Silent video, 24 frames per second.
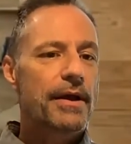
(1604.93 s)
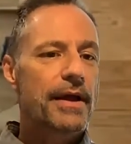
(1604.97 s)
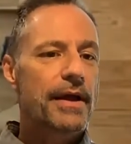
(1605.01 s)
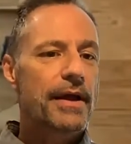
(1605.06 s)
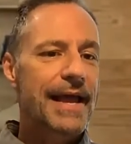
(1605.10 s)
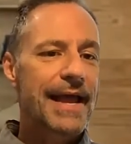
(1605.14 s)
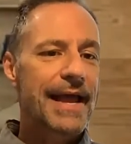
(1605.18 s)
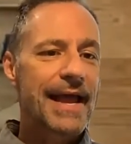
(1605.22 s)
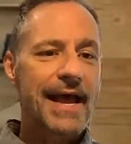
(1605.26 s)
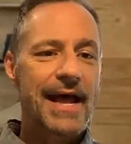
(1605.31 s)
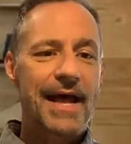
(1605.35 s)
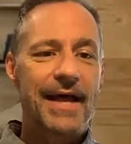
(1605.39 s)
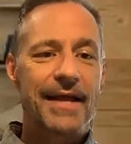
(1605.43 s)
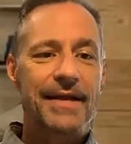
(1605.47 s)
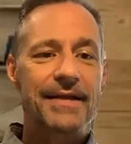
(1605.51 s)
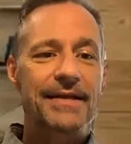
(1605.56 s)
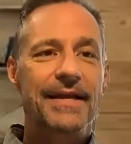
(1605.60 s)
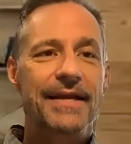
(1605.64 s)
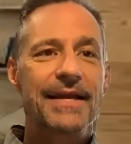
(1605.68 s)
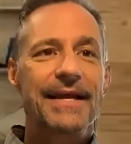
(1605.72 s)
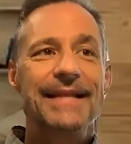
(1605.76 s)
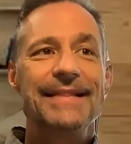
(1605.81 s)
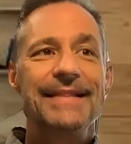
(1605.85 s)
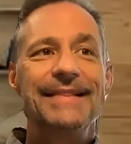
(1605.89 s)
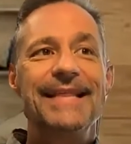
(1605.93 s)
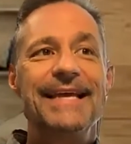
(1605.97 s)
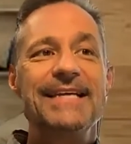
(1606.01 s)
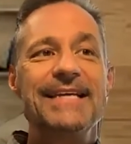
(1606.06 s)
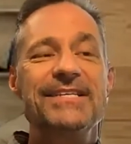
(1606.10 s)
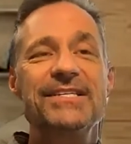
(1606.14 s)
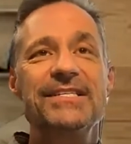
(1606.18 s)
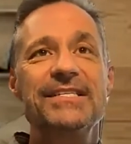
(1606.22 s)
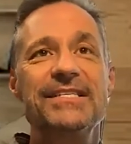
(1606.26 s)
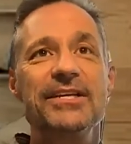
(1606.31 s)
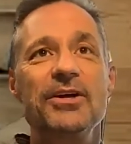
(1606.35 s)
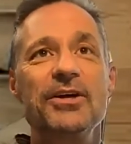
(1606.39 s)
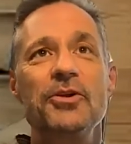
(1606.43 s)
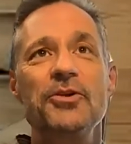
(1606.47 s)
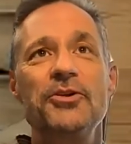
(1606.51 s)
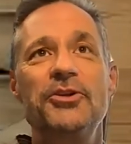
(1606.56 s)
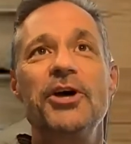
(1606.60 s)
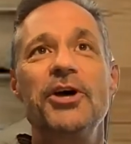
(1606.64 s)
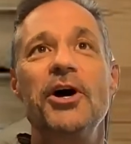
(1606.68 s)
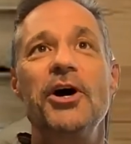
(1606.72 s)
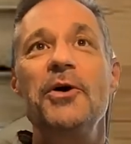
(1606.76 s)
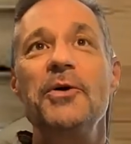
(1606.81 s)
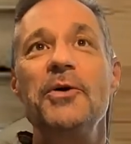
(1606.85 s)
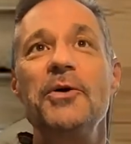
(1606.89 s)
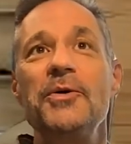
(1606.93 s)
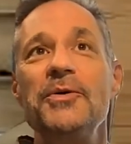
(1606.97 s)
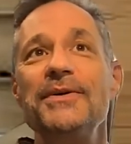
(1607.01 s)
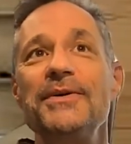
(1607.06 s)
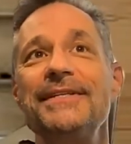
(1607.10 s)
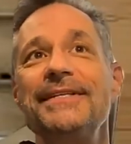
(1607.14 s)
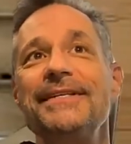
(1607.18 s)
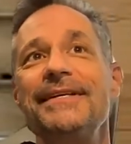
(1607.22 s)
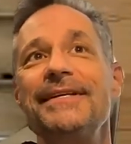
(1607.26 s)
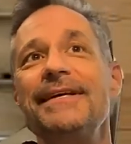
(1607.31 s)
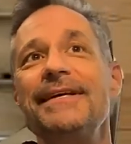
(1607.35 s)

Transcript: And they still don't